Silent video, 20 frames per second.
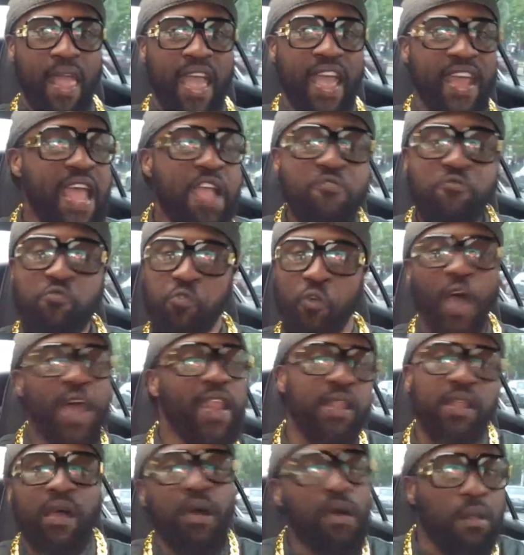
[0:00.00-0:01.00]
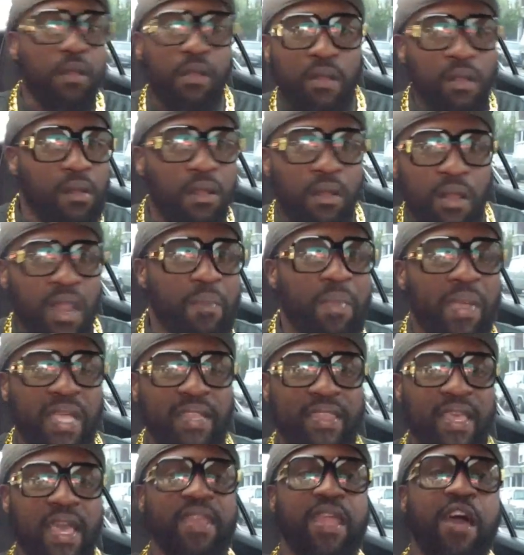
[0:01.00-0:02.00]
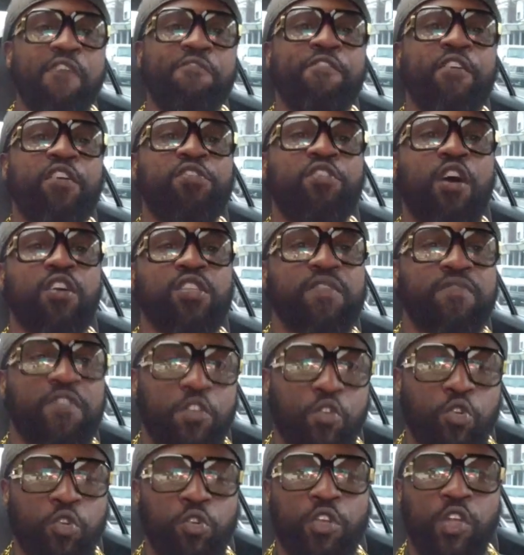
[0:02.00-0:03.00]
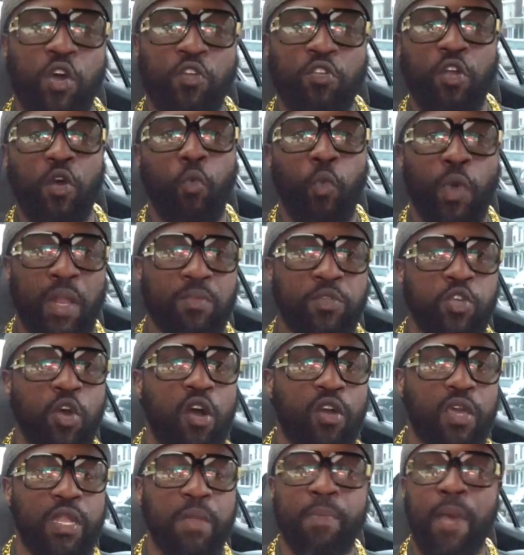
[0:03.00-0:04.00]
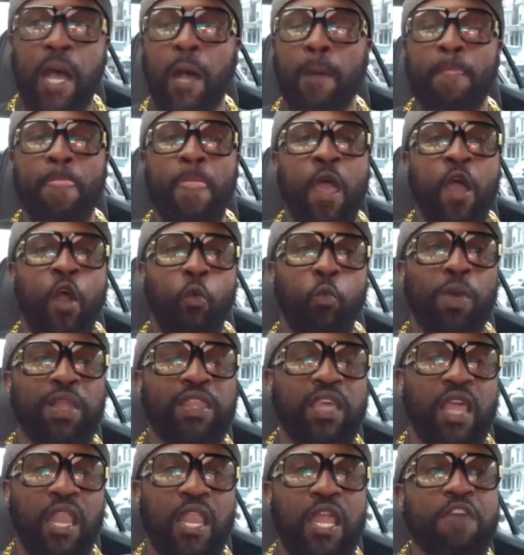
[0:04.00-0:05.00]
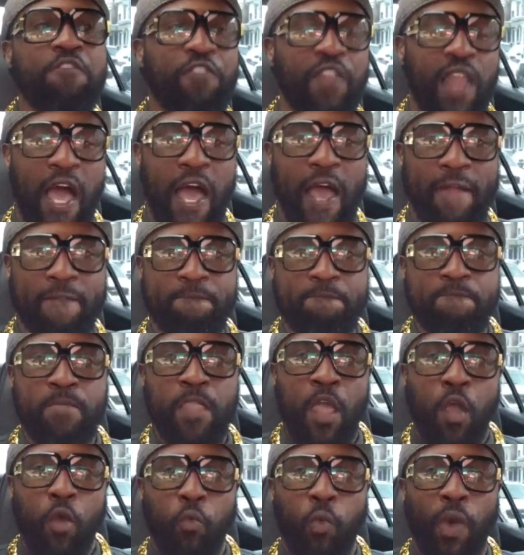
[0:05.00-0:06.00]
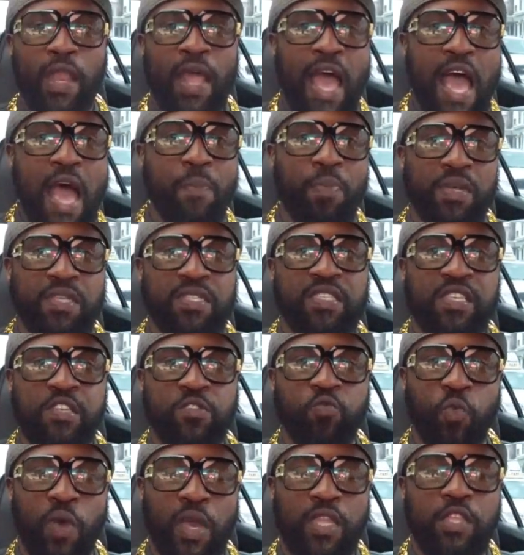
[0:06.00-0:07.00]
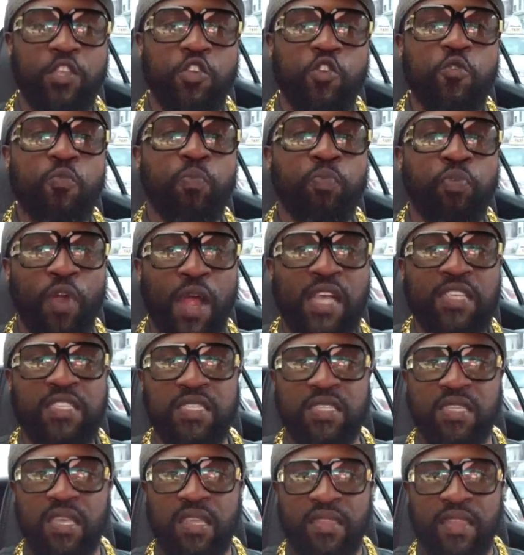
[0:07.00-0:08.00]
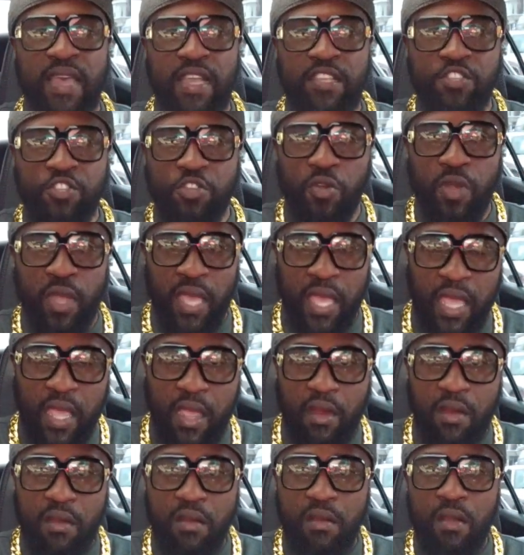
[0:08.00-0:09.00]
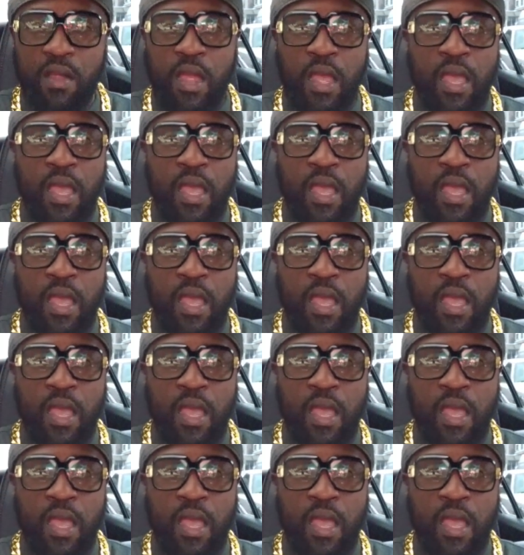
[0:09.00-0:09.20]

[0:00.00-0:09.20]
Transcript: and they running. Oh, no, no, no, let me get that. Now, for those of you who don't know what I'm talking about, with the Lyft Line, what happens is when you press the, that you're here,